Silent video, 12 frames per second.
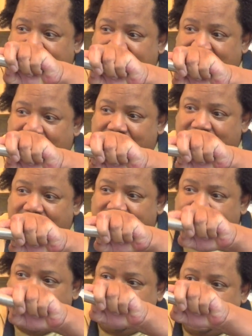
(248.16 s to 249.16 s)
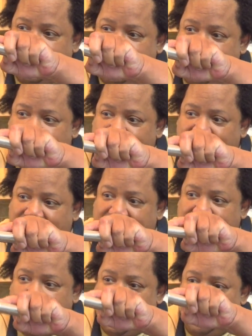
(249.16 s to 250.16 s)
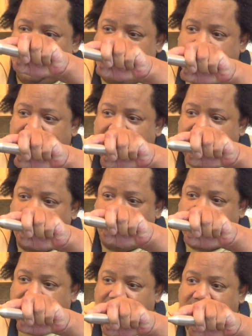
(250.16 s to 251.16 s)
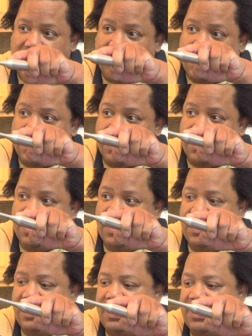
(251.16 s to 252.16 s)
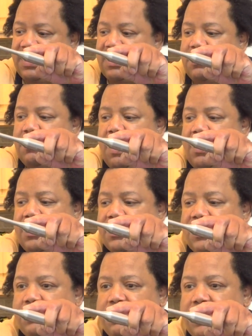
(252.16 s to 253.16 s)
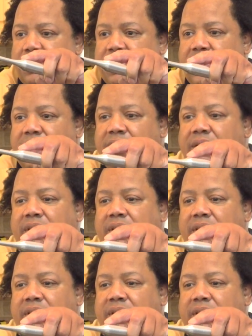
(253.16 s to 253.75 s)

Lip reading: There we go, that's good enough for now. I'll get it going and then I'll get a smaller spoon and